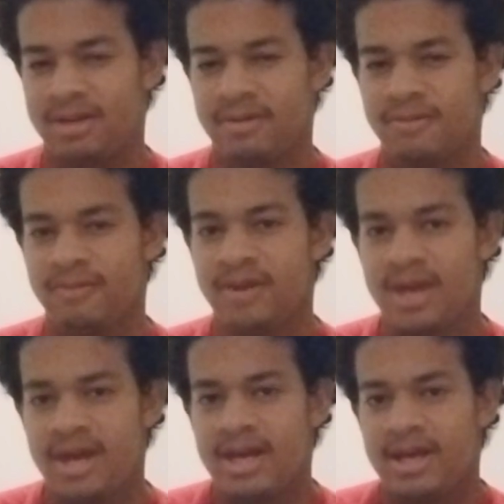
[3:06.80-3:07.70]
of
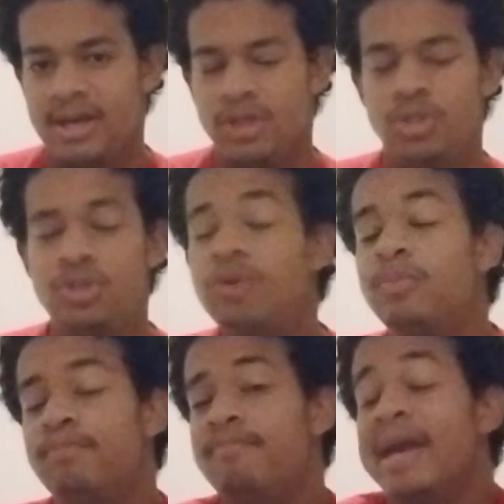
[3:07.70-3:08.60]

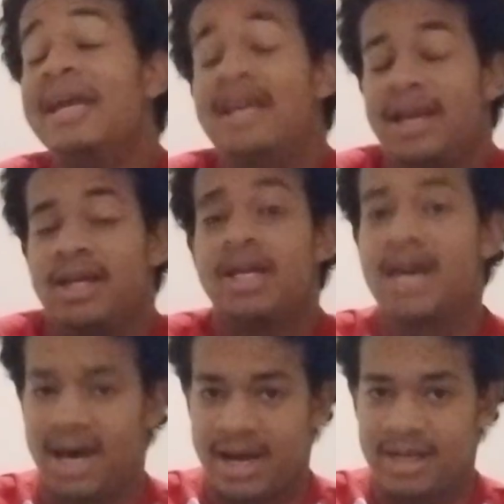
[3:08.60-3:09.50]
making
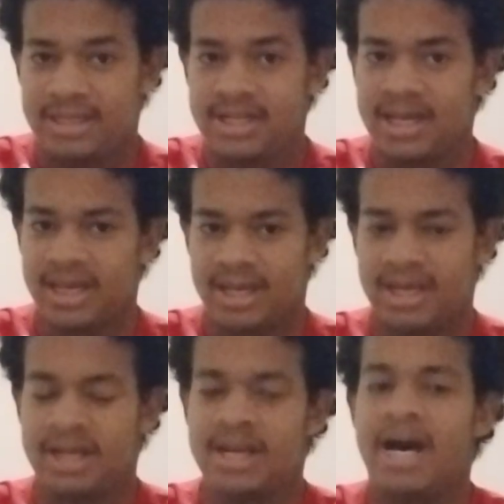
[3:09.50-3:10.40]
content,
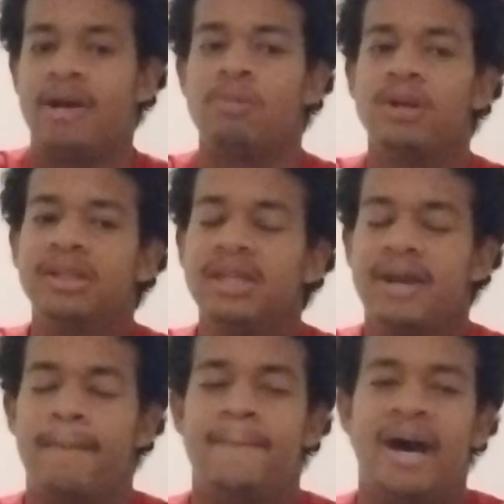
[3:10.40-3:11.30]
and not really
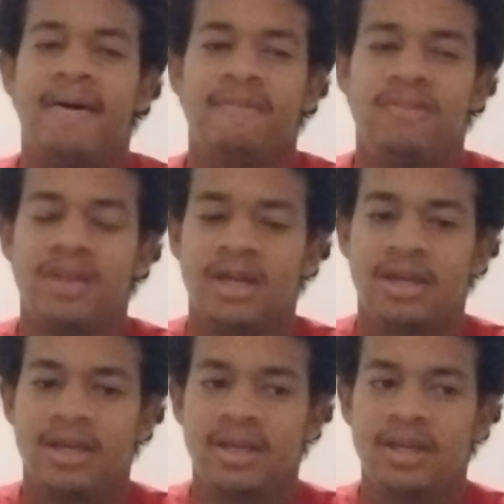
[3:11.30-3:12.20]
about
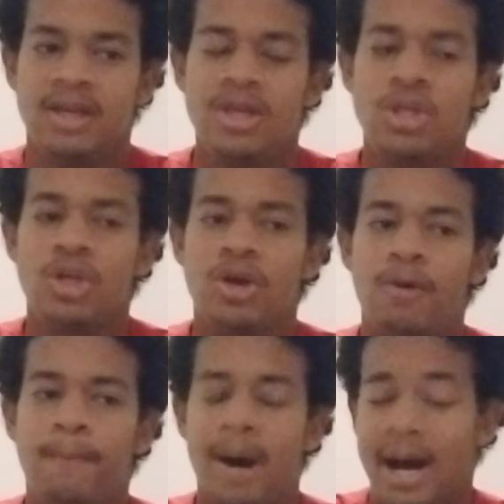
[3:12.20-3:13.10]
the
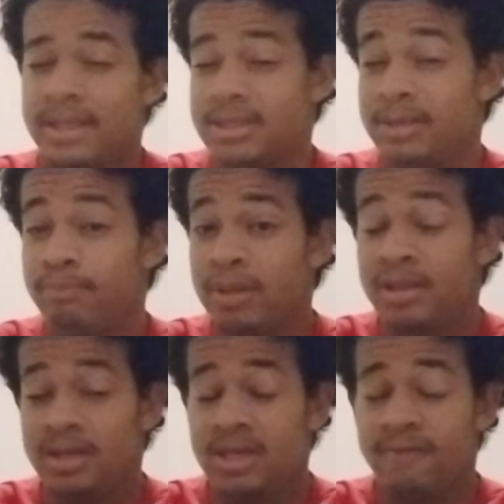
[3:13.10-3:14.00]

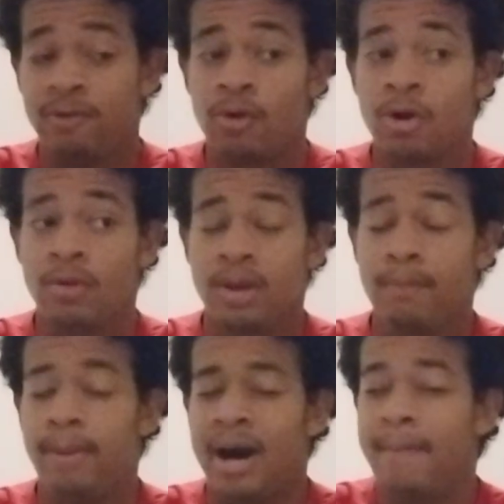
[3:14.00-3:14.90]
possibility of growing
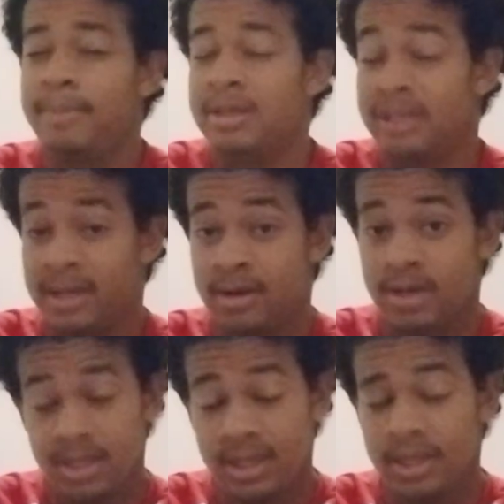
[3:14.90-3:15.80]

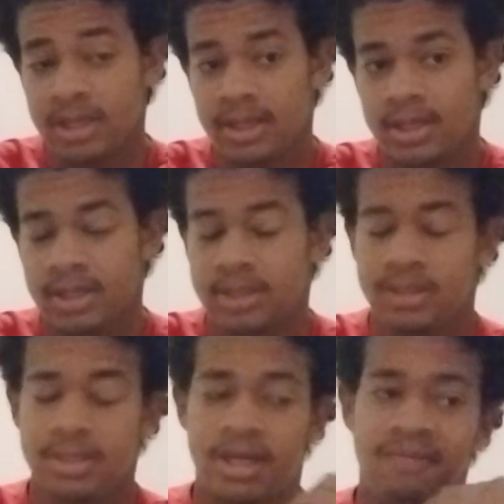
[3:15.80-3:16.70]
popularity
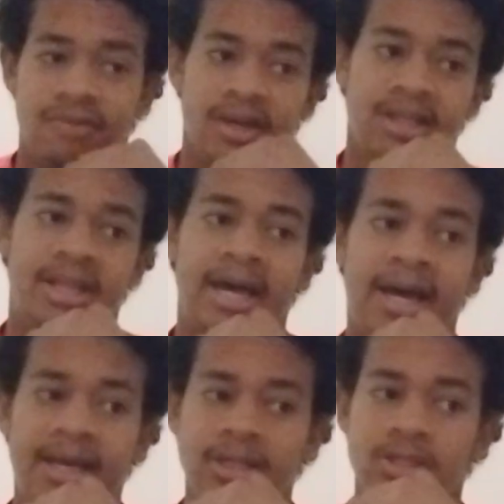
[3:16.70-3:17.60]
and stuff like
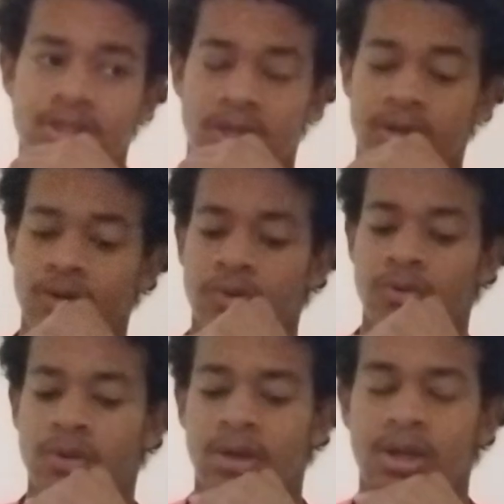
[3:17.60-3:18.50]
that.
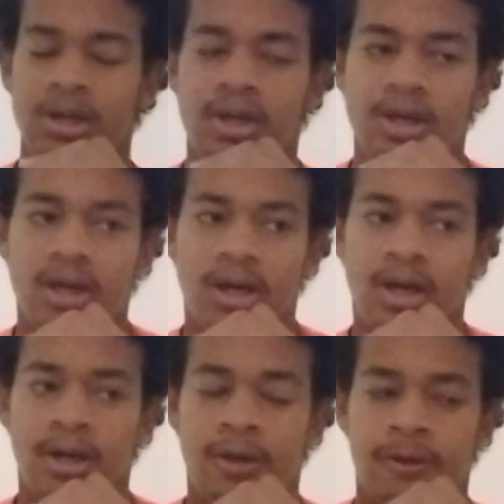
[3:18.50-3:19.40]
So
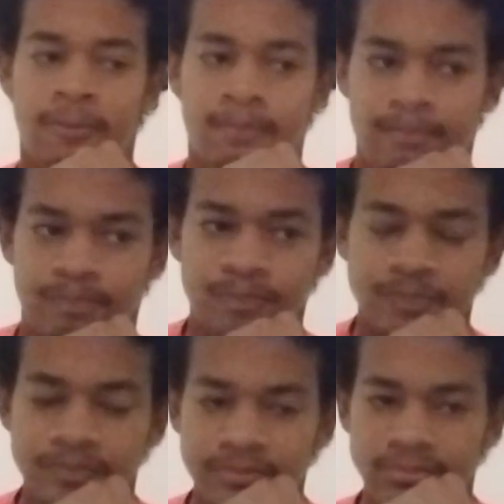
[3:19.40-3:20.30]
um
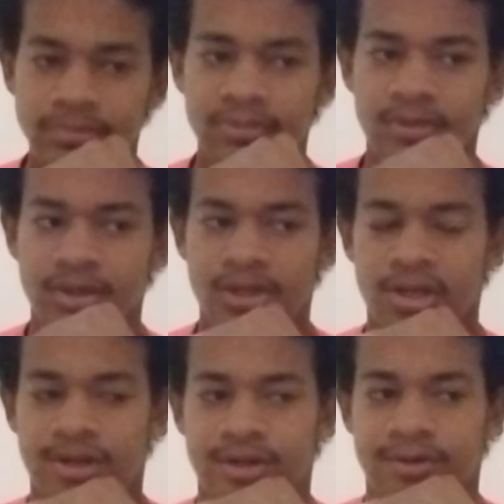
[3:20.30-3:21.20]
you
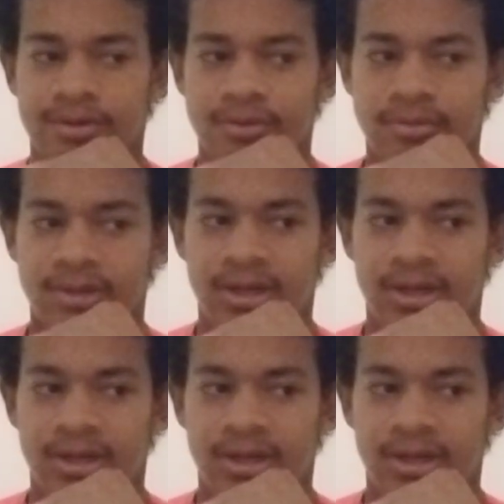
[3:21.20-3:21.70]
know